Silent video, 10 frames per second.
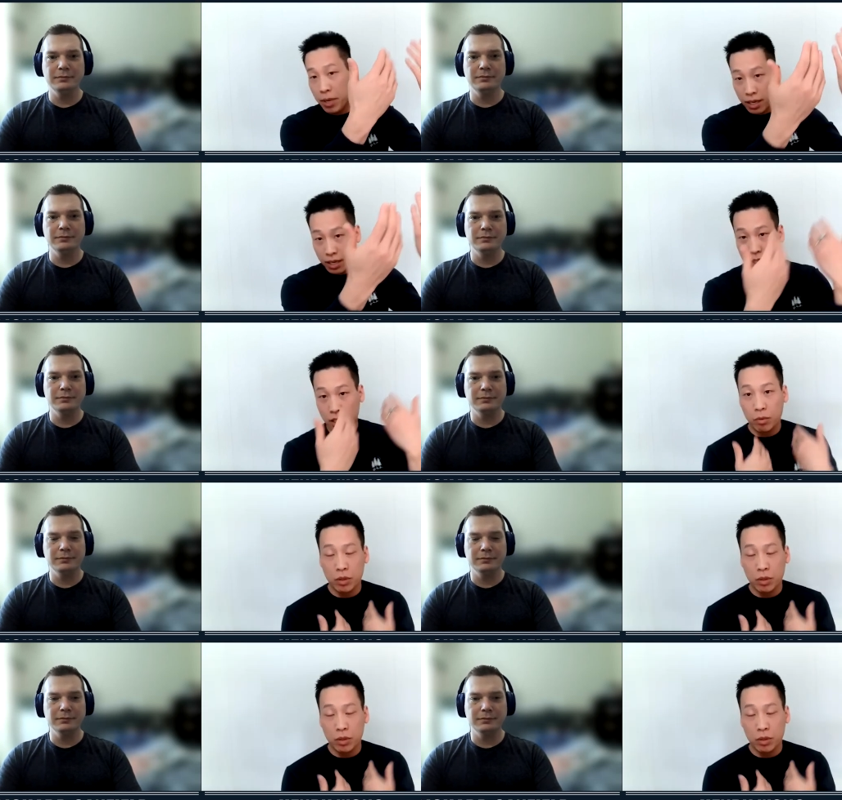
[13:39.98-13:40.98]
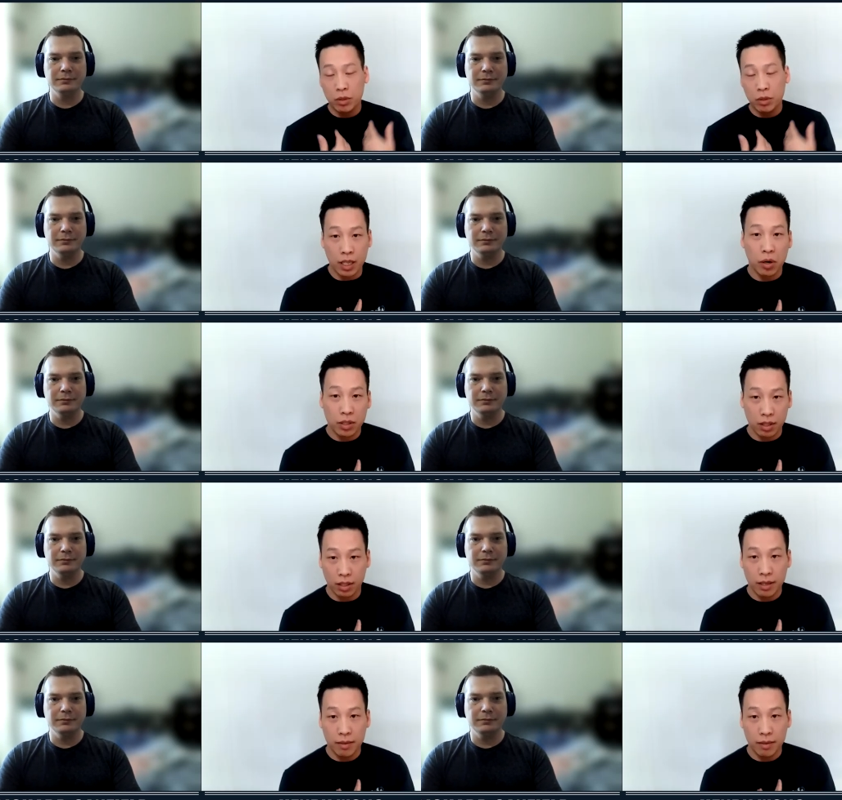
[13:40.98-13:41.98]
Speaker 1: that maybe initially was received
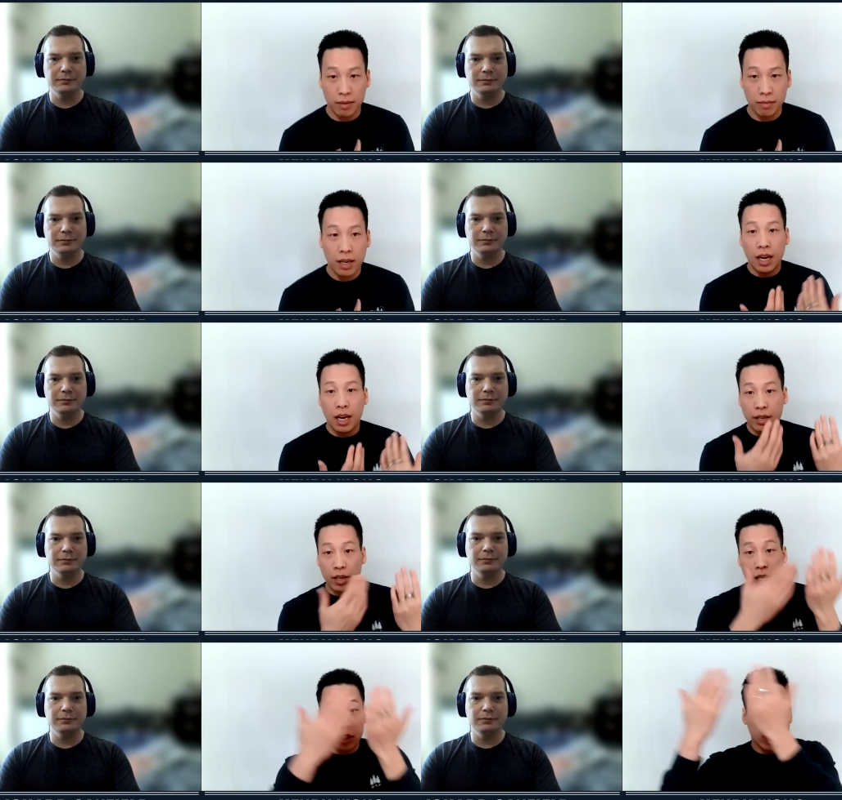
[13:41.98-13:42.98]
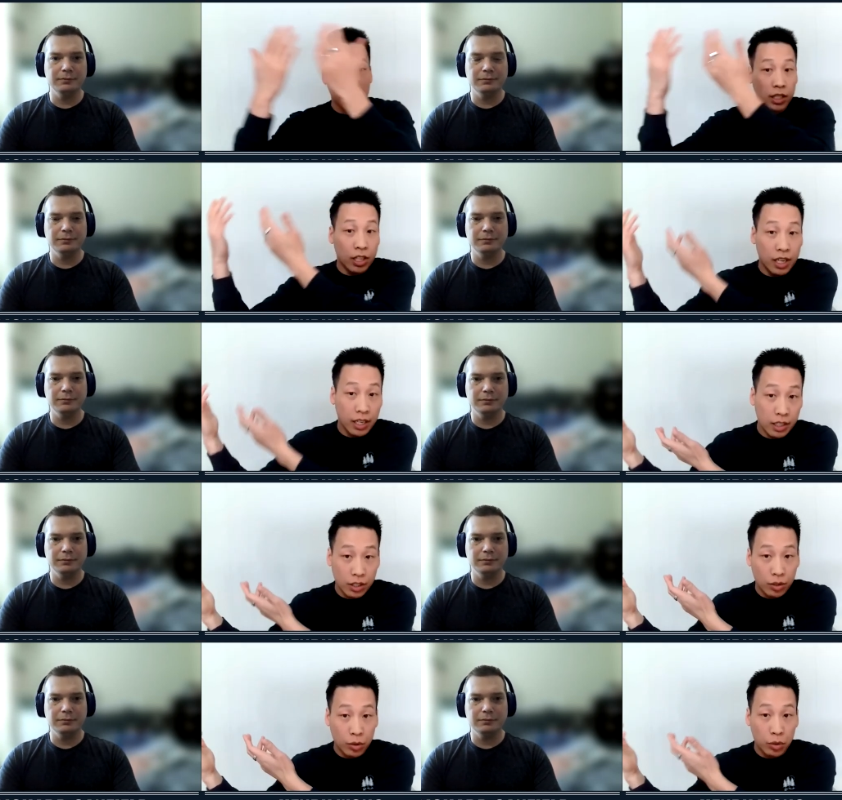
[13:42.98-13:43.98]
personally, uh, you're going to
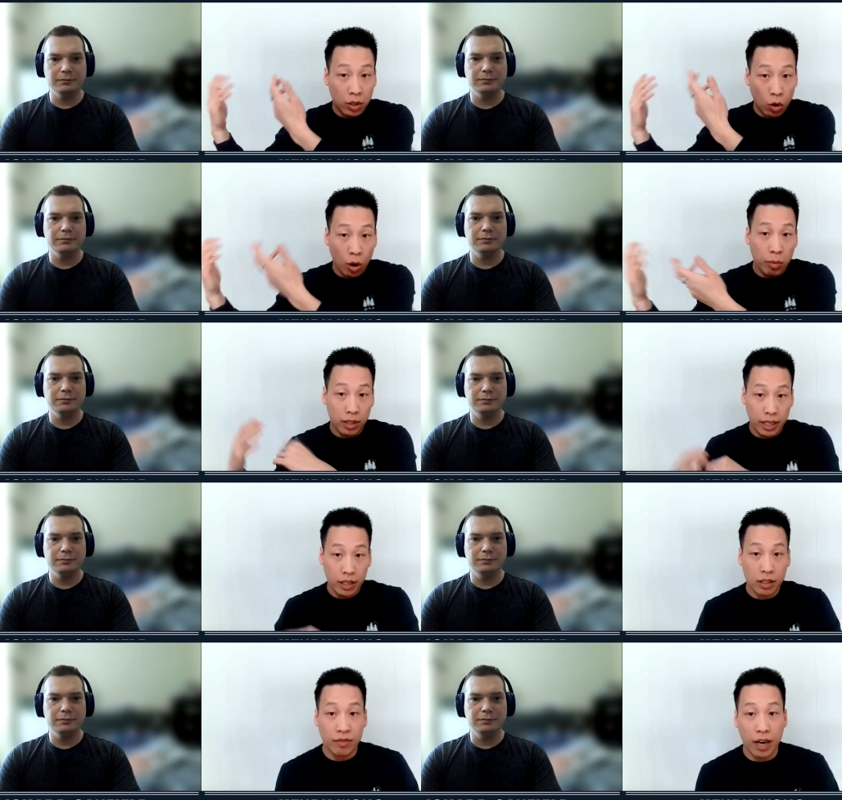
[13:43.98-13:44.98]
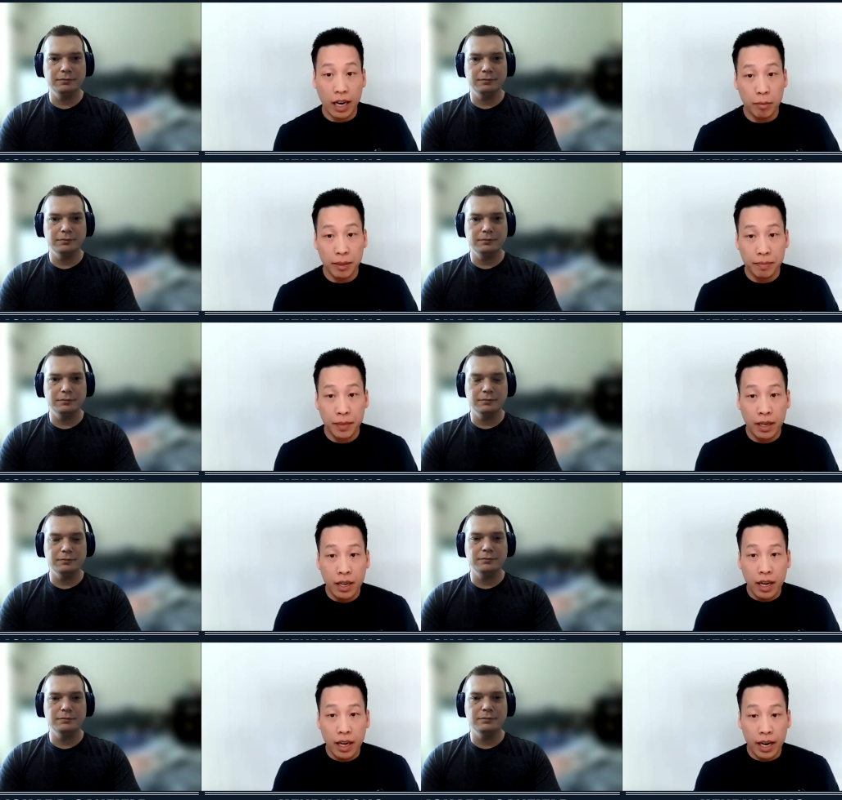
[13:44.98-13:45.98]
transition it into the corporate legal environment.
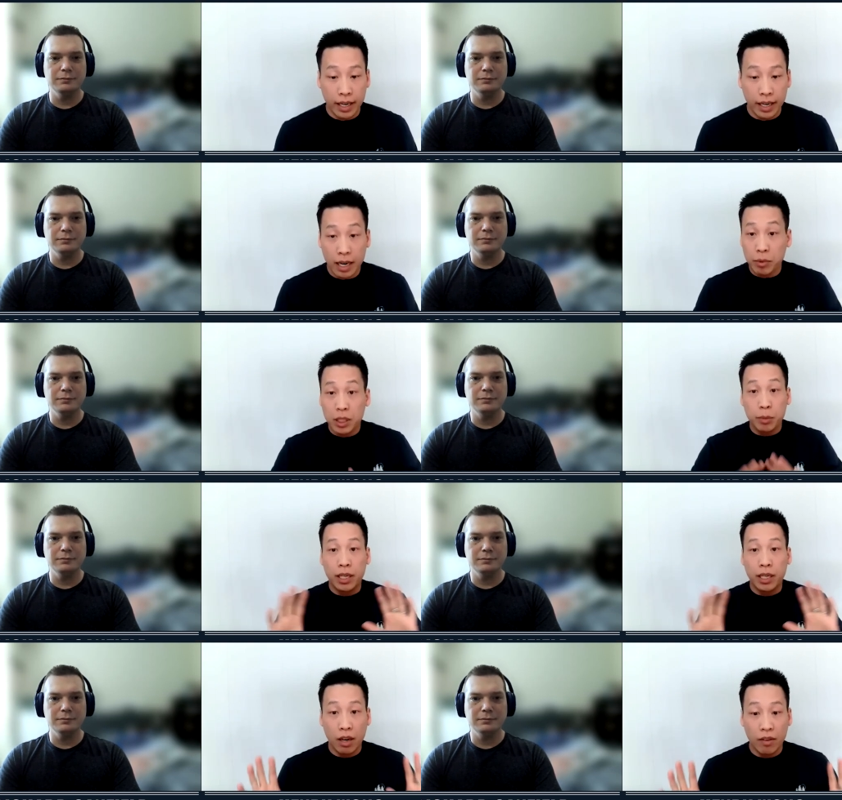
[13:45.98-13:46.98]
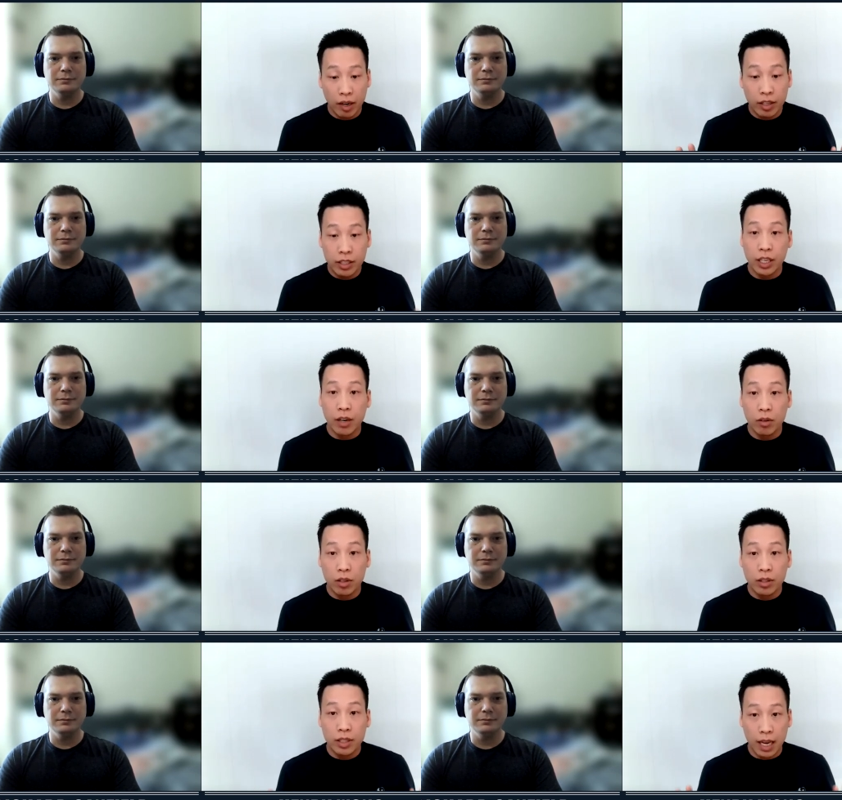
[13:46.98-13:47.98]
And again, I'm just speaking on a very
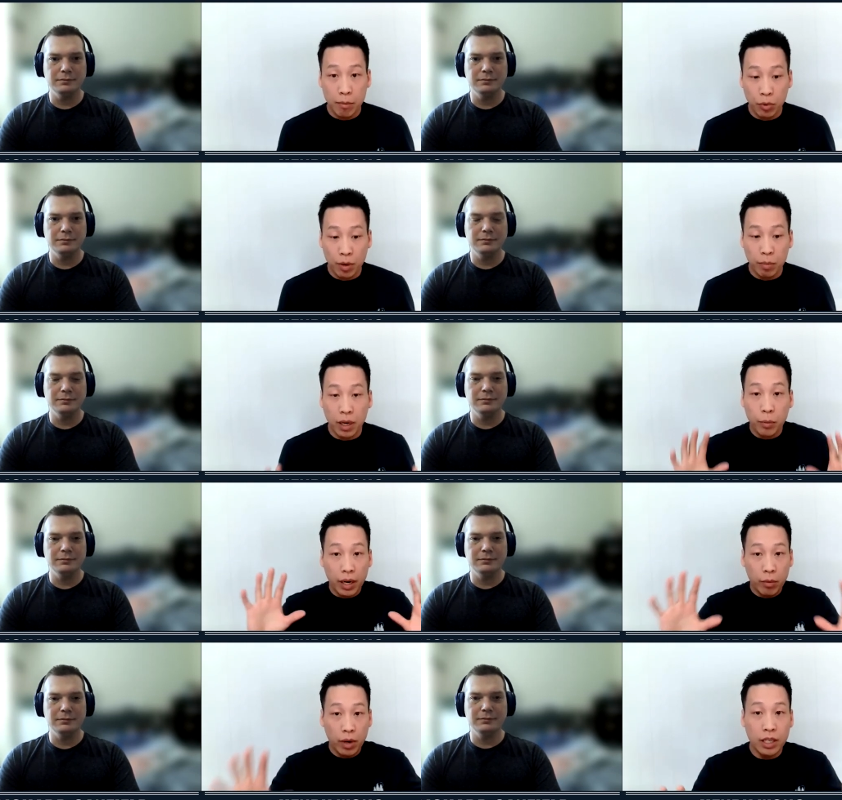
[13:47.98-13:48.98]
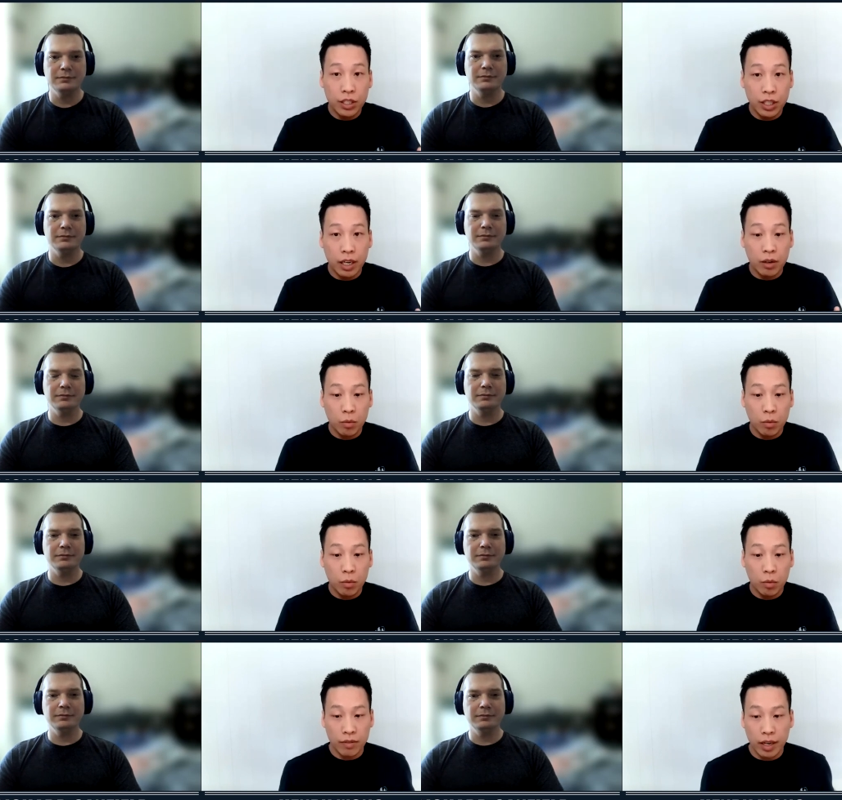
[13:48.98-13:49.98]
general standpoint, but what I wanted to
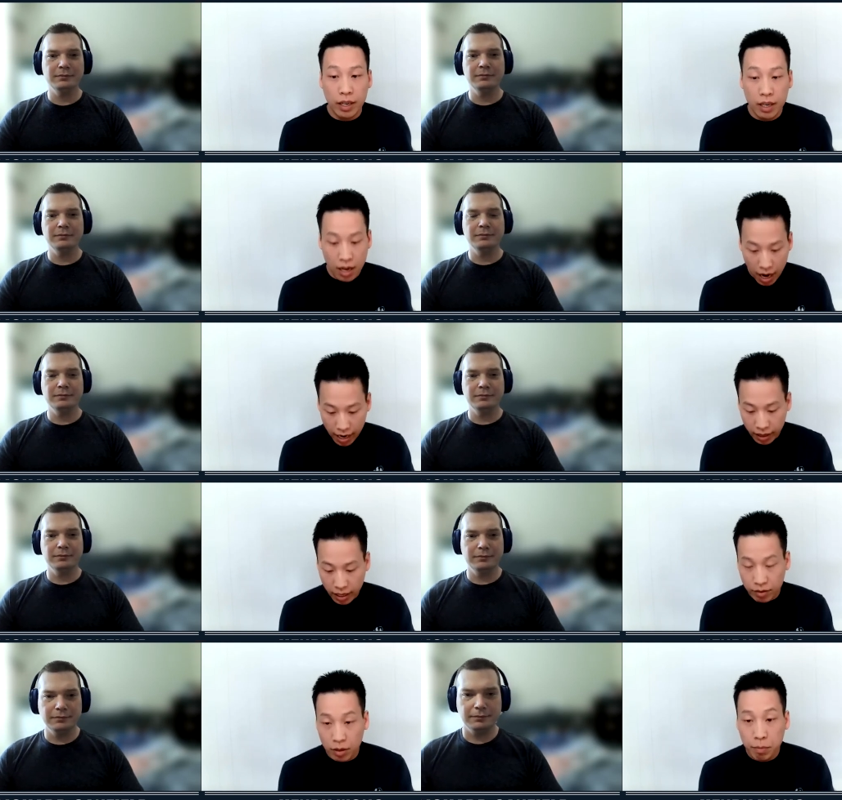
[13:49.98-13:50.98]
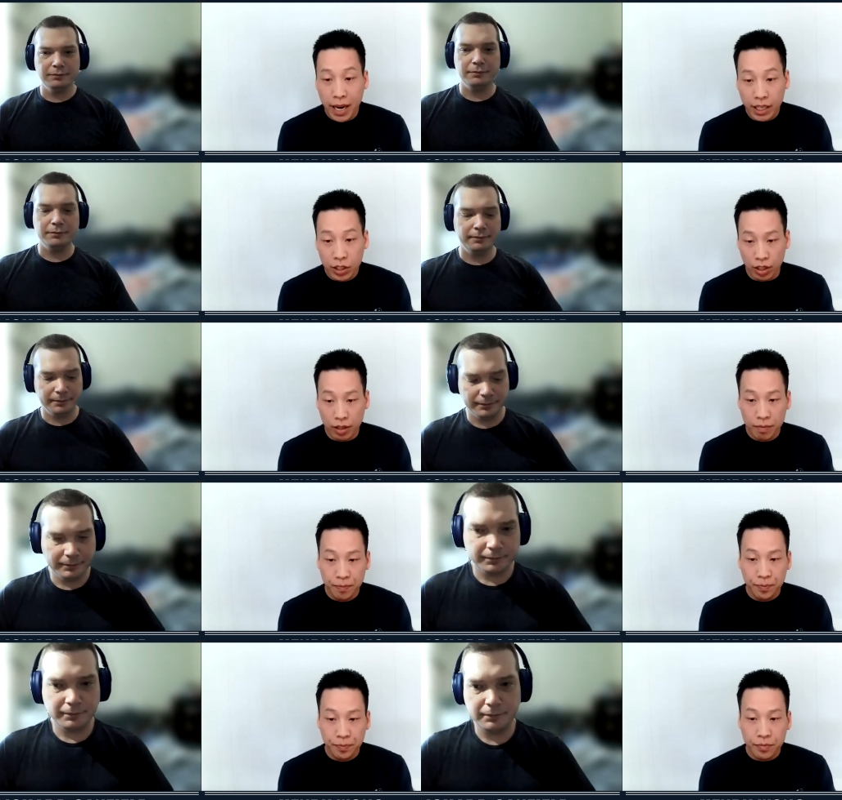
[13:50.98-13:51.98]
share was a very high level
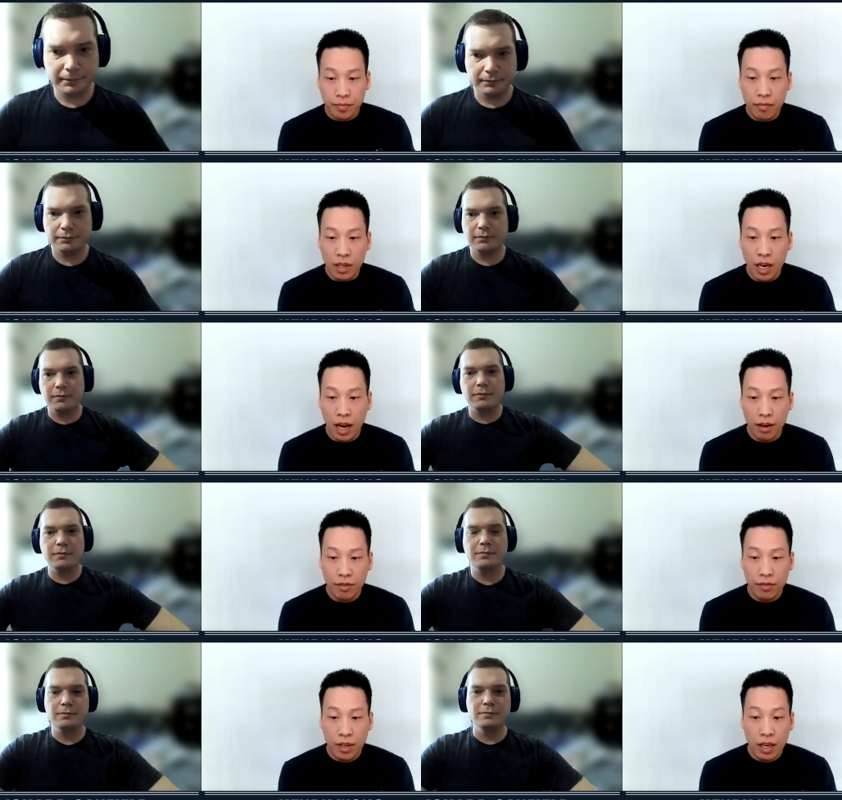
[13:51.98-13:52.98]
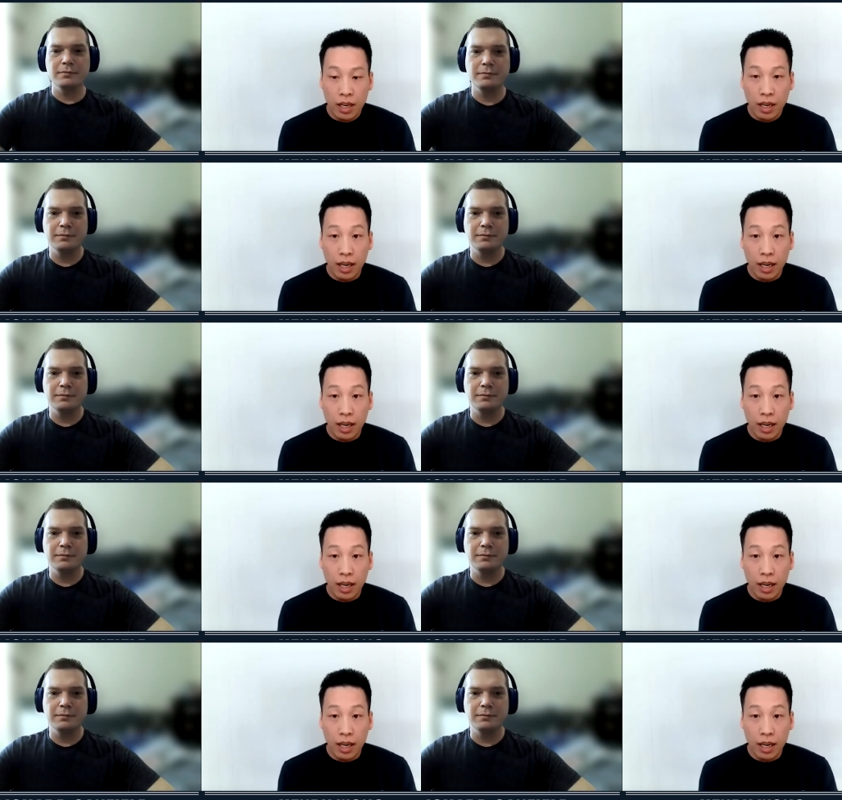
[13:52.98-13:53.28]
picture of